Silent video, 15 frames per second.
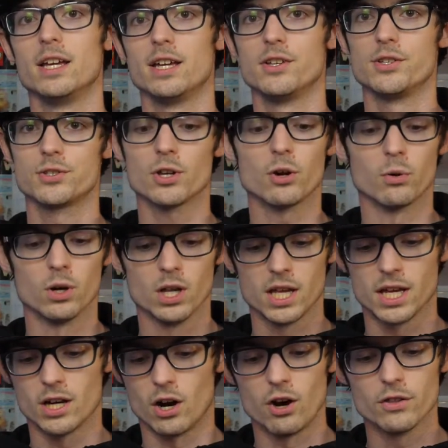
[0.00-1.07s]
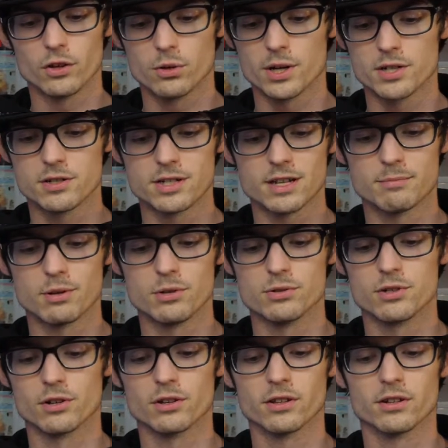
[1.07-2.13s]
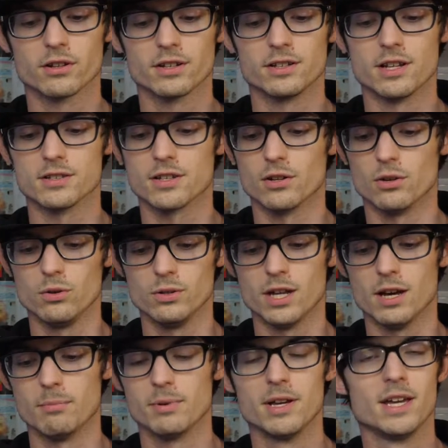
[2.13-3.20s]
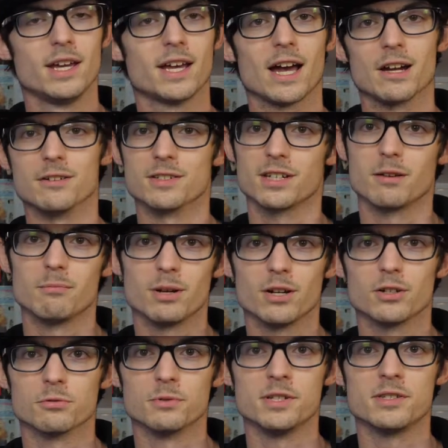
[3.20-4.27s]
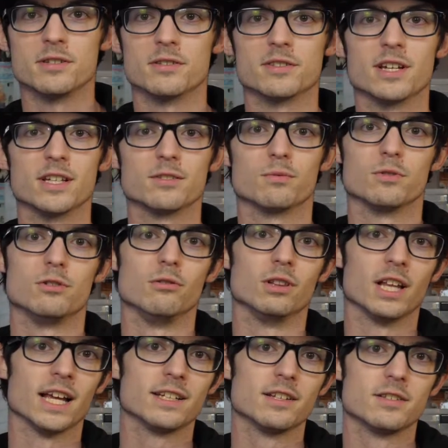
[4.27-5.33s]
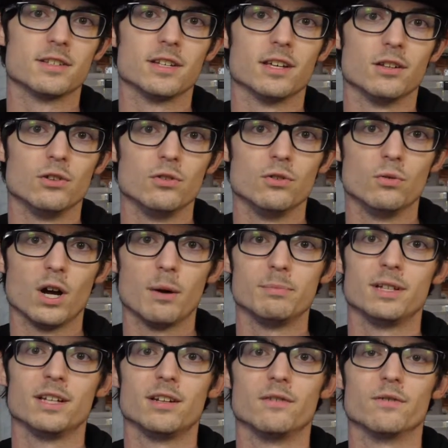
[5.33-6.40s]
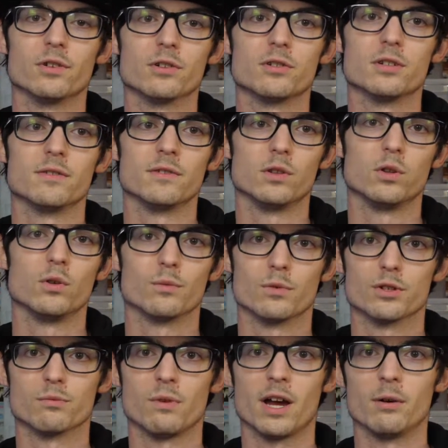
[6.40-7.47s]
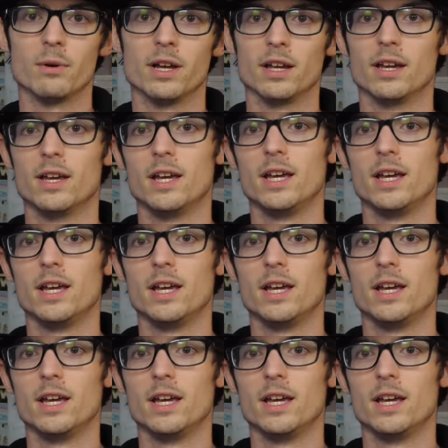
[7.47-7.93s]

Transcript: So all the questions I posed earlier, does it hold up? How does it compare to recent sets? Would you like to see a new updated version of the Clone Wars Y-Wing?